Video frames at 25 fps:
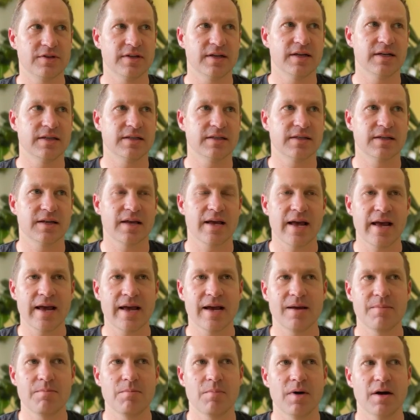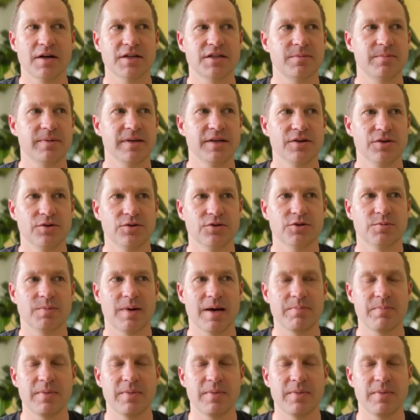it is AI must be used by